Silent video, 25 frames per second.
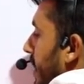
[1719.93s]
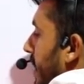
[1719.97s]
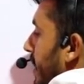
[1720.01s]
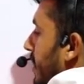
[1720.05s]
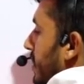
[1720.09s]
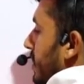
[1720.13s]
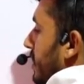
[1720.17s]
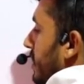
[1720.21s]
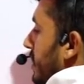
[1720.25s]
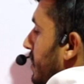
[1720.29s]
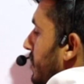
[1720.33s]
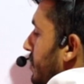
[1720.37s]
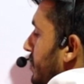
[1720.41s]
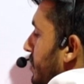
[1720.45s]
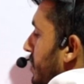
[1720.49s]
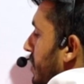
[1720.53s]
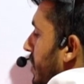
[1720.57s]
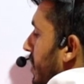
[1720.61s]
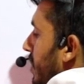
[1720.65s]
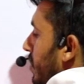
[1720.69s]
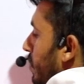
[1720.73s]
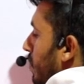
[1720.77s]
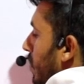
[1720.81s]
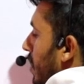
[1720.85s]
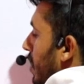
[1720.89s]
It is
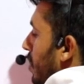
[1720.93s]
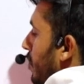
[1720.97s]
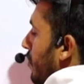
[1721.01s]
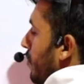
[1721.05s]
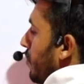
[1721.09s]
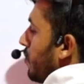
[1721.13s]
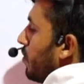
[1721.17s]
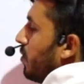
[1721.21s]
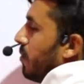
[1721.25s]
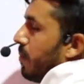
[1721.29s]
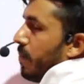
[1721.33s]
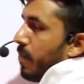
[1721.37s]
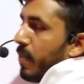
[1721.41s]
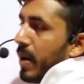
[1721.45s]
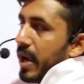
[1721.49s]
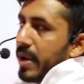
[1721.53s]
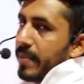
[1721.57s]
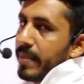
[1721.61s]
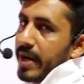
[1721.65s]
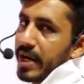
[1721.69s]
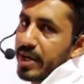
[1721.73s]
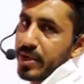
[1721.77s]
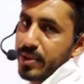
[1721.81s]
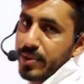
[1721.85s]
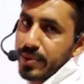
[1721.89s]
equal to pi
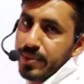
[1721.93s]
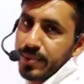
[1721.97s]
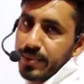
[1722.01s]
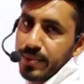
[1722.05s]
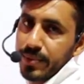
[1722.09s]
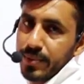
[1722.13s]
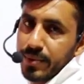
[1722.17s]
by 2.